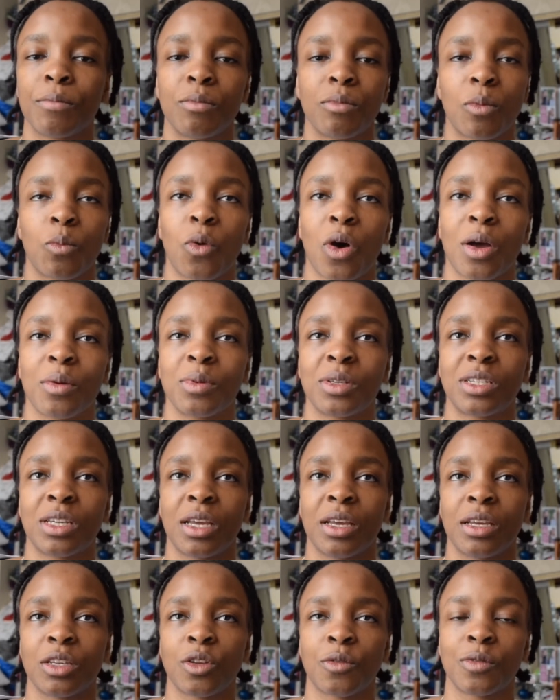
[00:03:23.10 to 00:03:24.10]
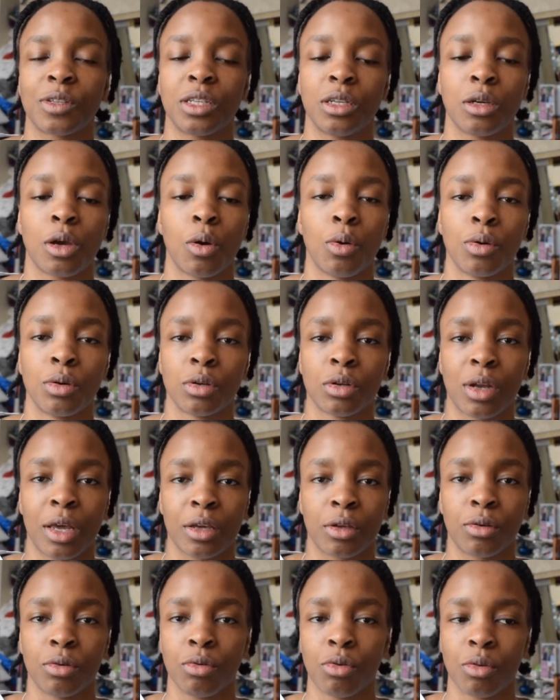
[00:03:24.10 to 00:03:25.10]
what I would say is obviously go on like
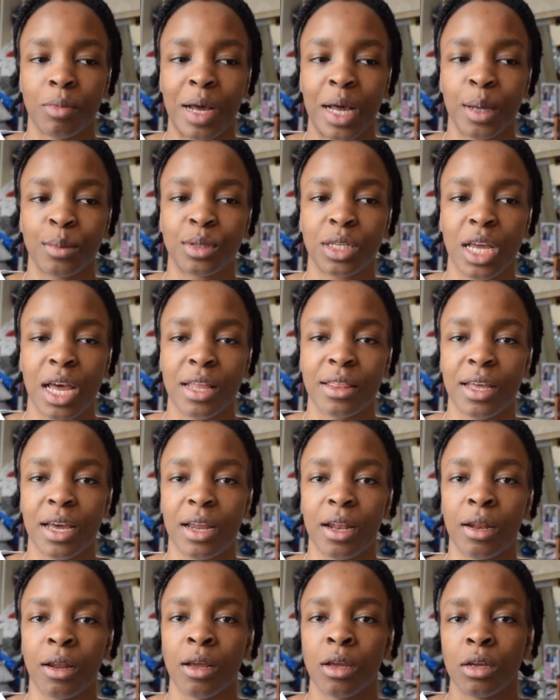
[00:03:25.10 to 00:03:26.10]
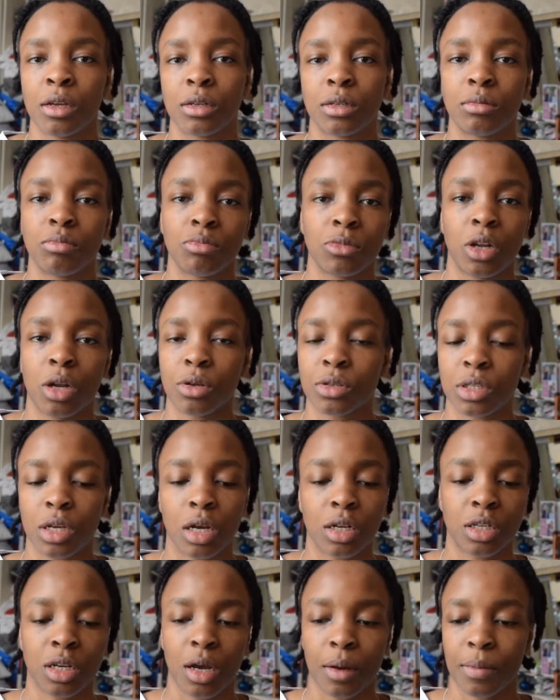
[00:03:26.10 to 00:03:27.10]
Google Maps and then
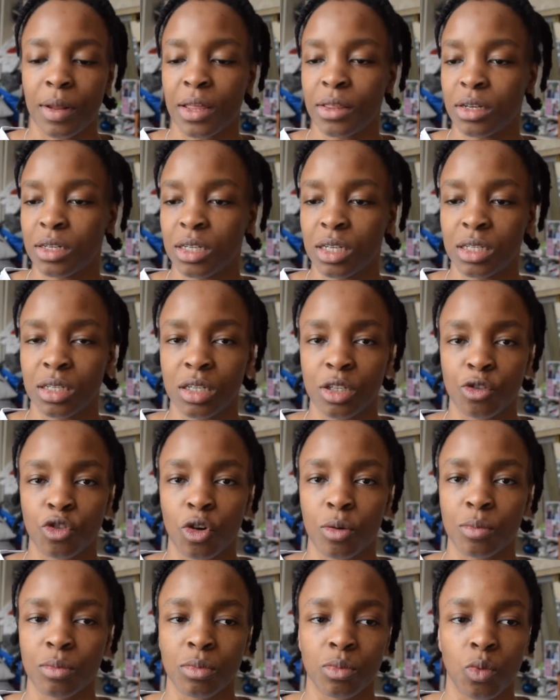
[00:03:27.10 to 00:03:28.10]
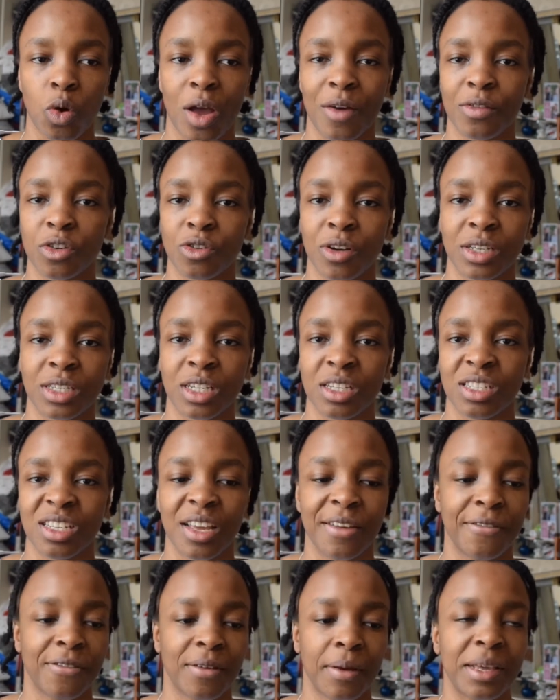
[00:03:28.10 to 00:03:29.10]
search up like the distance from whatever trains they say,
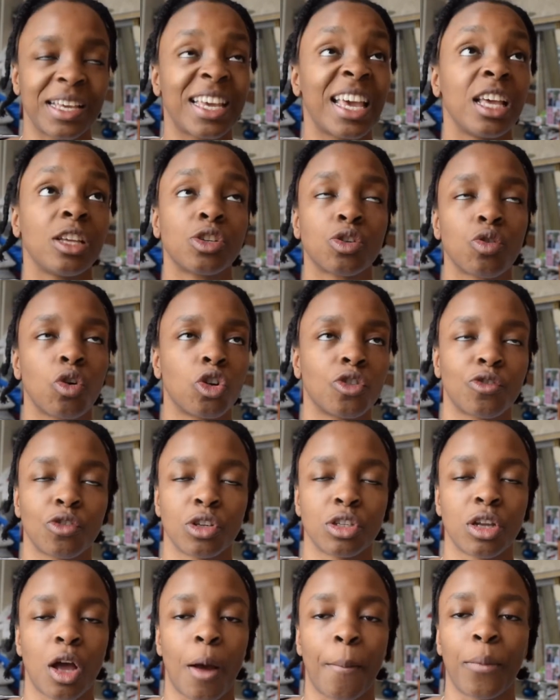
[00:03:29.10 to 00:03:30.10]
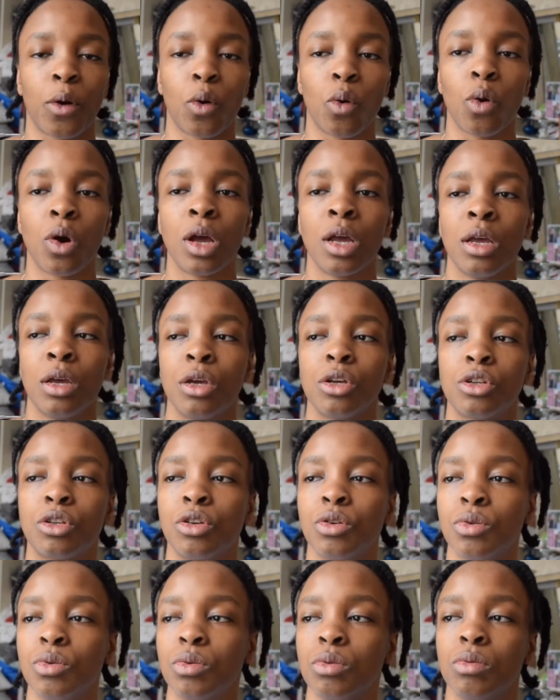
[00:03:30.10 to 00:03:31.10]
for like King's Cross, for example,
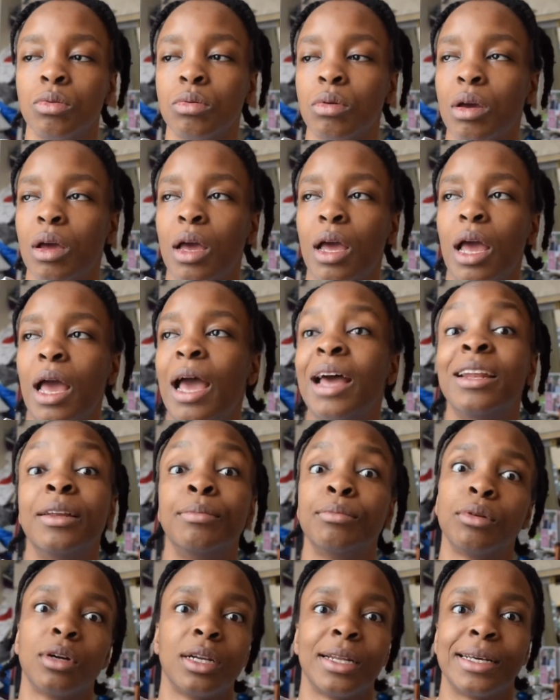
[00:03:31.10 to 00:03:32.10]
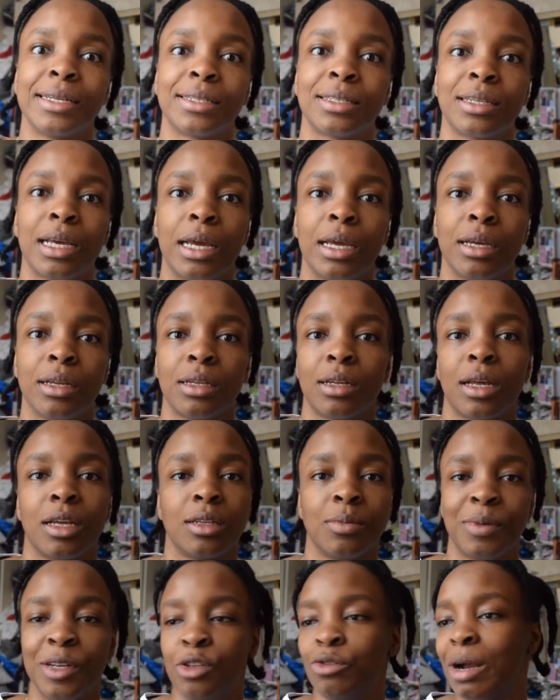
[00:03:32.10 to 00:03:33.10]
to Edinburgh. Let's say that is a
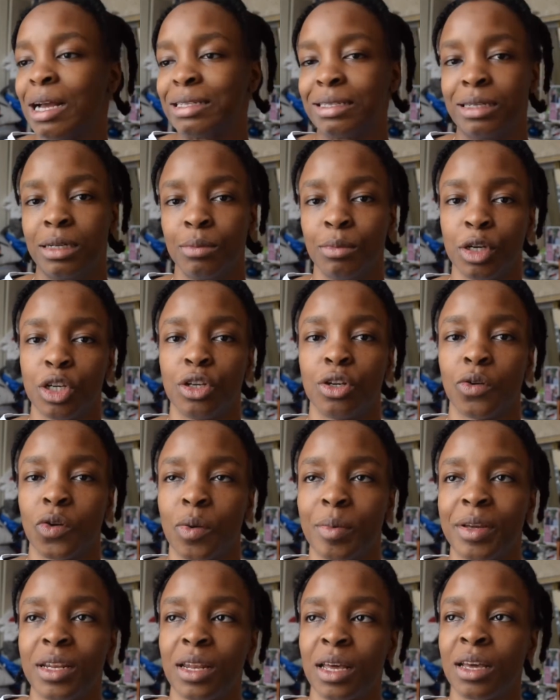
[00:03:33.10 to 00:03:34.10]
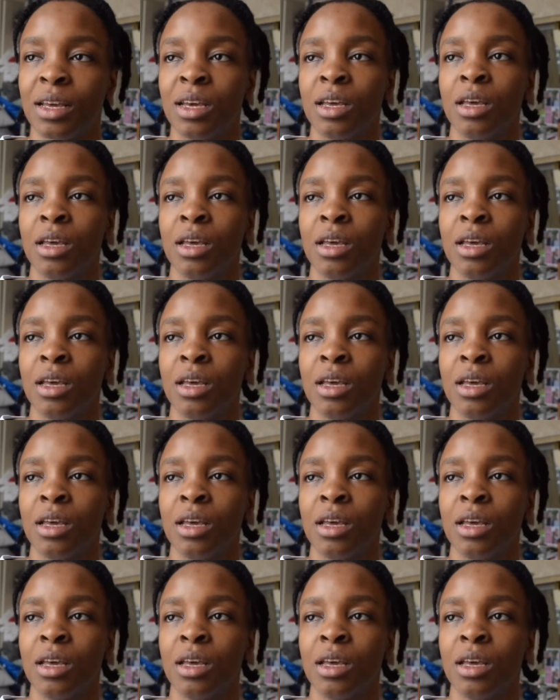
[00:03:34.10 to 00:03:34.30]
bit drastic, but you know what I mean. Like,